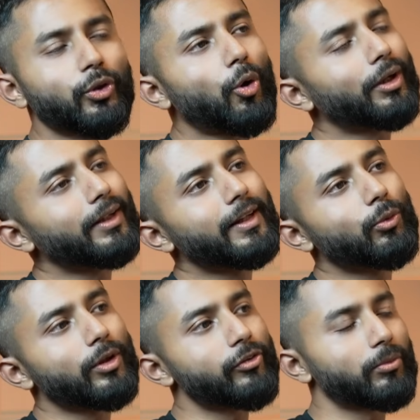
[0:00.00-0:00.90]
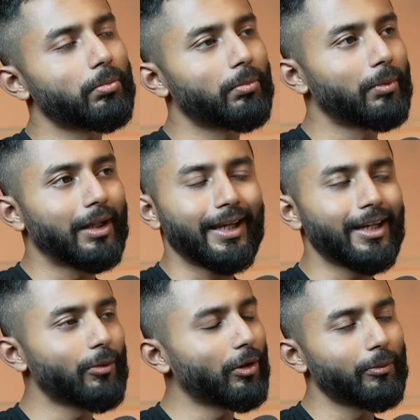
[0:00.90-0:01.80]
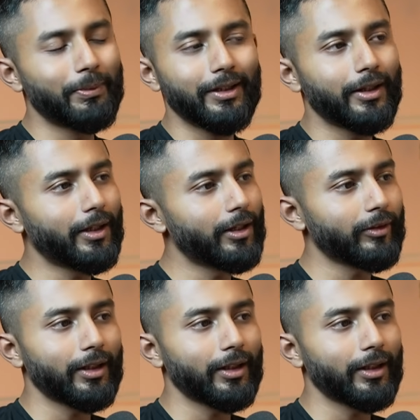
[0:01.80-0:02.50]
the only thing was, again, a big realization,